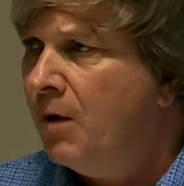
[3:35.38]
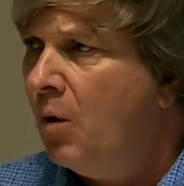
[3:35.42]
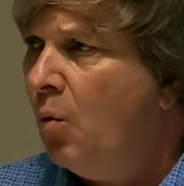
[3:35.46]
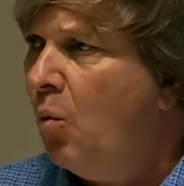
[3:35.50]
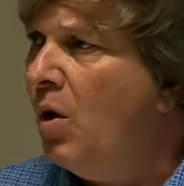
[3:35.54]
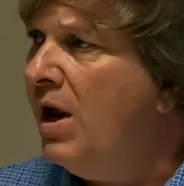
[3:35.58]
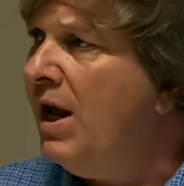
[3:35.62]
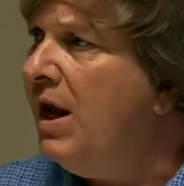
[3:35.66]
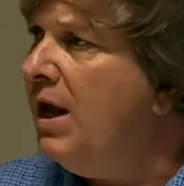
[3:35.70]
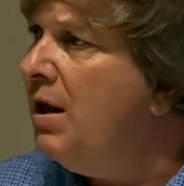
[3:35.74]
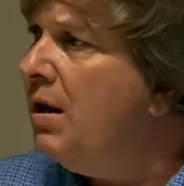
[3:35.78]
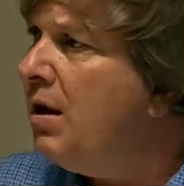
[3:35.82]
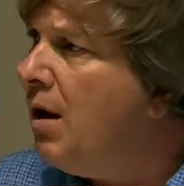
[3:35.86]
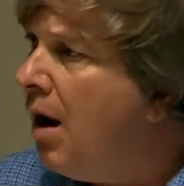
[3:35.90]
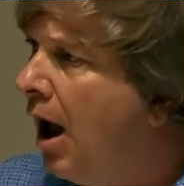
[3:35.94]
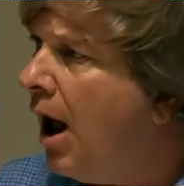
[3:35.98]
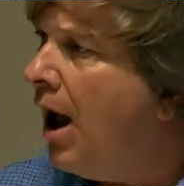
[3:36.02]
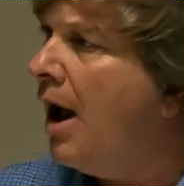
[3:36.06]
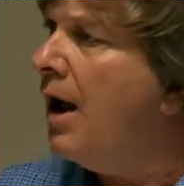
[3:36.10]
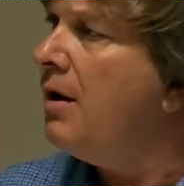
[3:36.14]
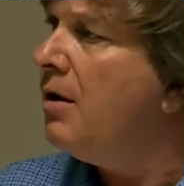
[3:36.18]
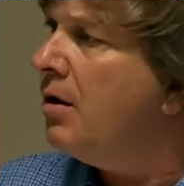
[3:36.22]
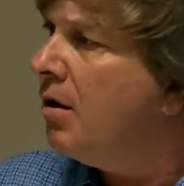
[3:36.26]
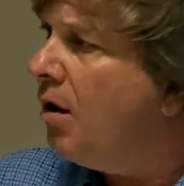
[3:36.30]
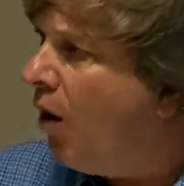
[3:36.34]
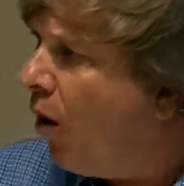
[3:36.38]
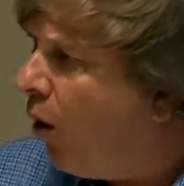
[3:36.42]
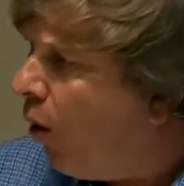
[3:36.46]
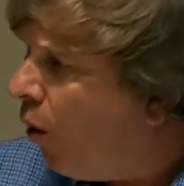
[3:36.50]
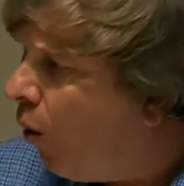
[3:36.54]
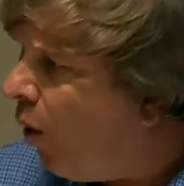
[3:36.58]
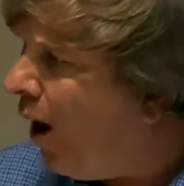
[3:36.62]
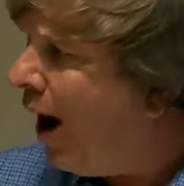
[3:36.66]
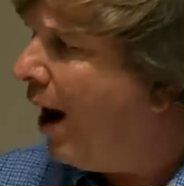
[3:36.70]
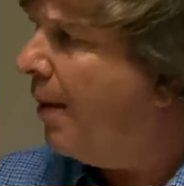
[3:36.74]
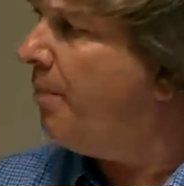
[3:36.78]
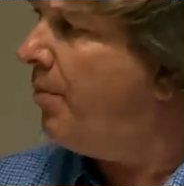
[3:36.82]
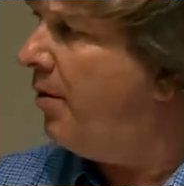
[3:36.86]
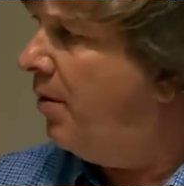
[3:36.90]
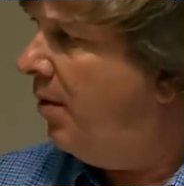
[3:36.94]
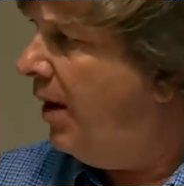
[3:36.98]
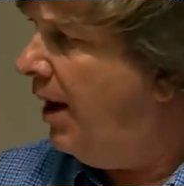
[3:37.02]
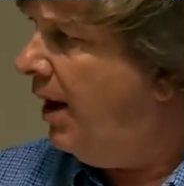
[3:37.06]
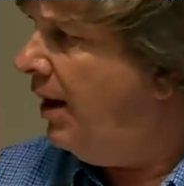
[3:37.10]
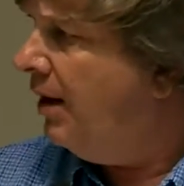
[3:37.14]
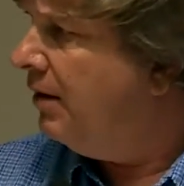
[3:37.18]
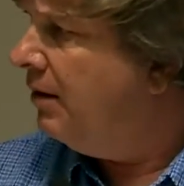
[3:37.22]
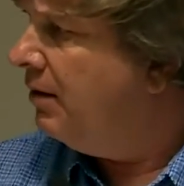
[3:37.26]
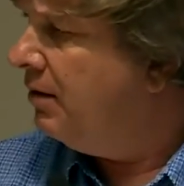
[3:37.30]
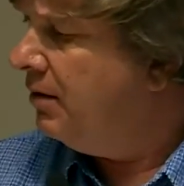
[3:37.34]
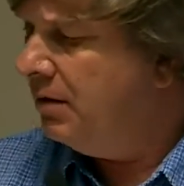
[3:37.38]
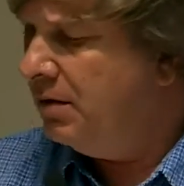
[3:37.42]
We non-cooperate.